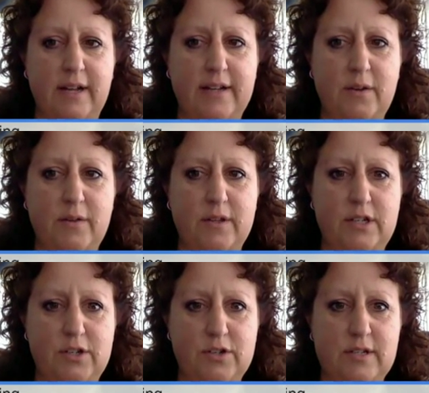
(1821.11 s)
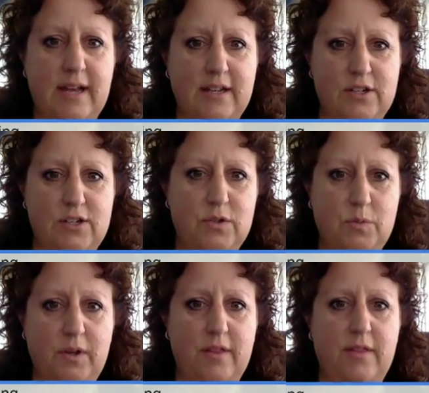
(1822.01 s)
I know that teachers had issues
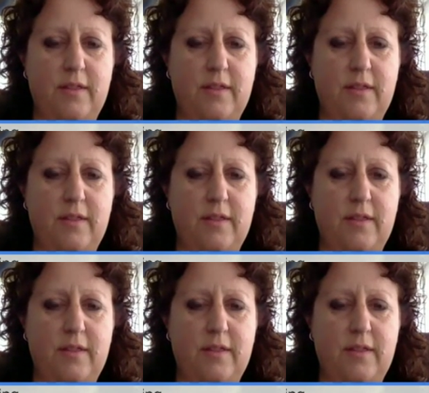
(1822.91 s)
with